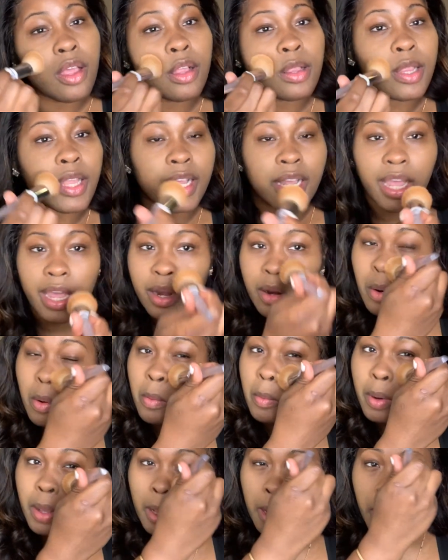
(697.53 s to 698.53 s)
Like I don't
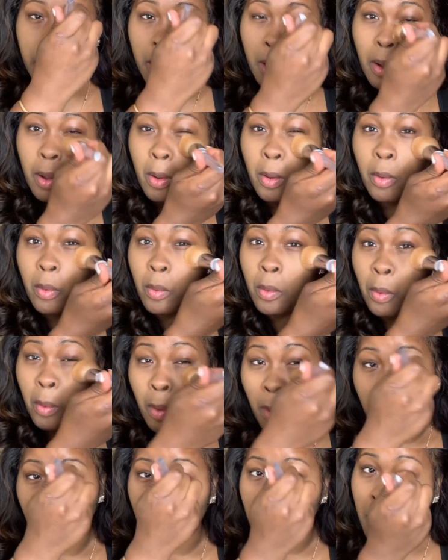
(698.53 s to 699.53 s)
really go
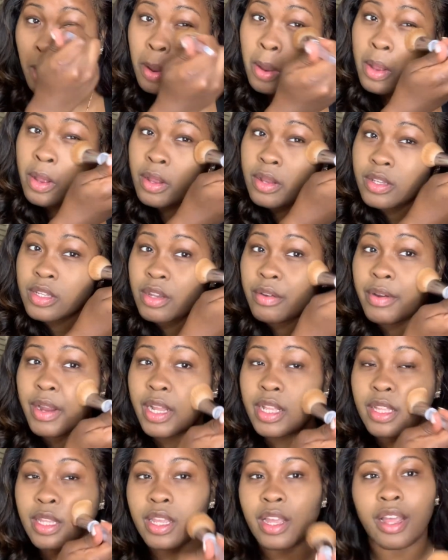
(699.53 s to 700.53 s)

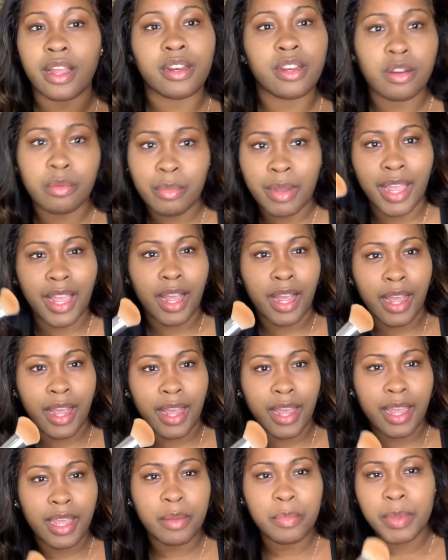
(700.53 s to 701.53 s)
directly under my
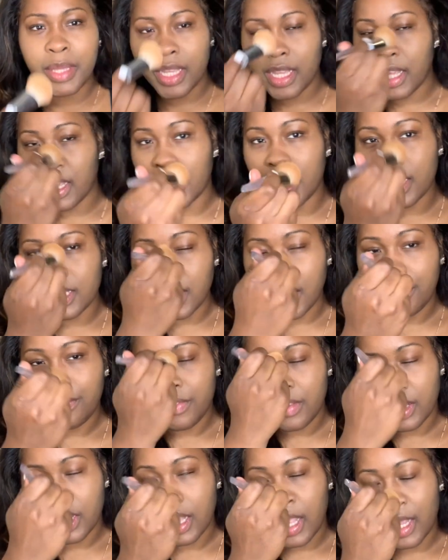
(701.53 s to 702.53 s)
eye because I
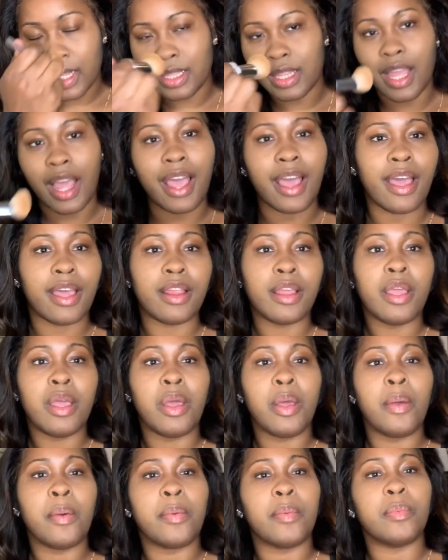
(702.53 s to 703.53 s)
feel like that
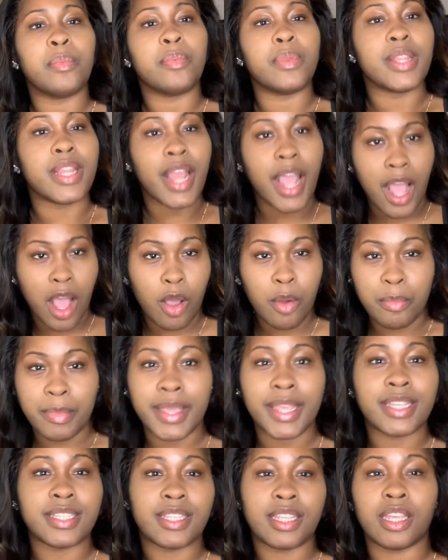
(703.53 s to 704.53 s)
now
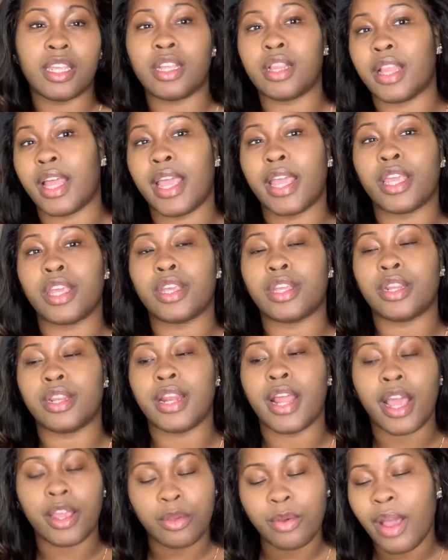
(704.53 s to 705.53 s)
makes it like,
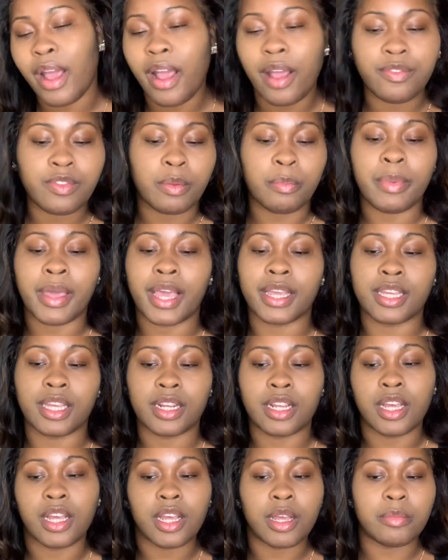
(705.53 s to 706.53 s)
now you have to back it
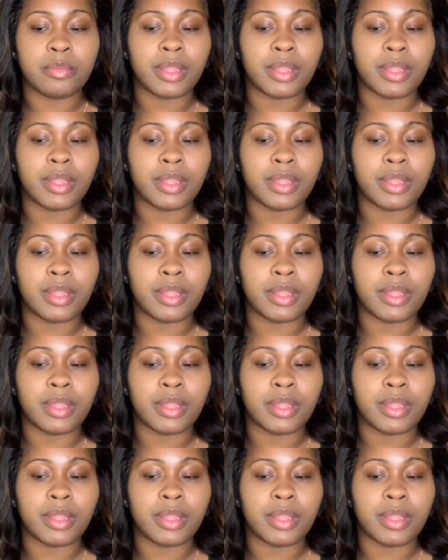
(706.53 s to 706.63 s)
up.